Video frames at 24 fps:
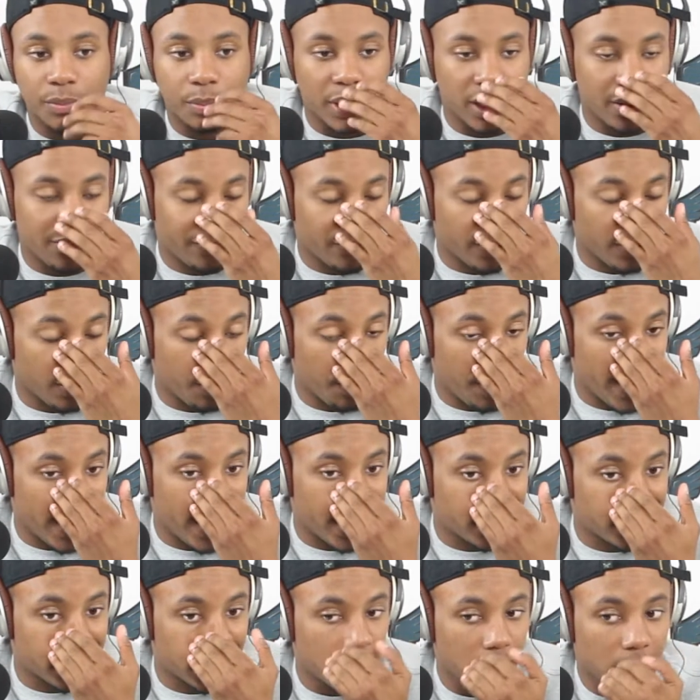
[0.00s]
been for the
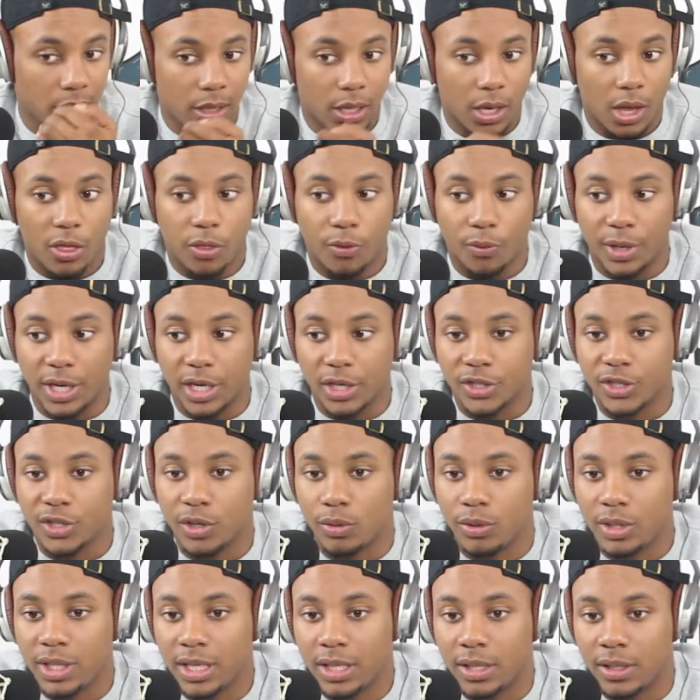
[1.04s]
past 3 or
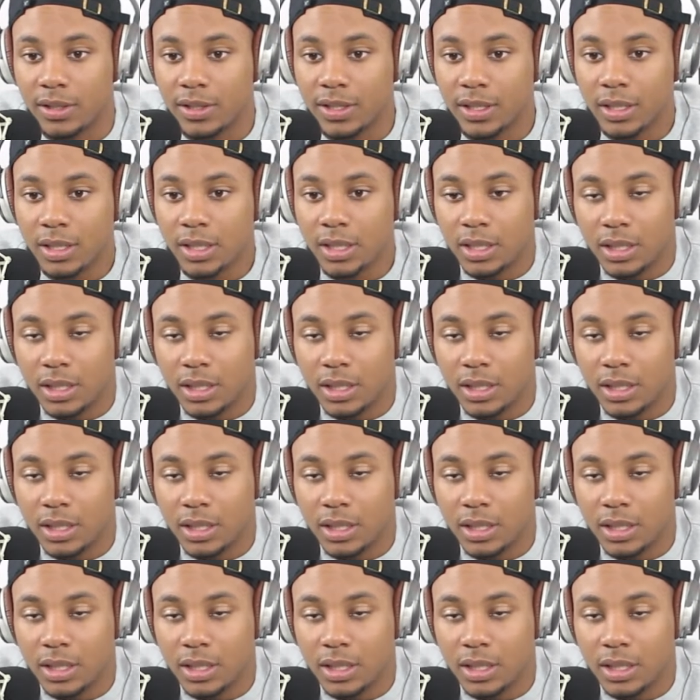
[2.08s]
so years,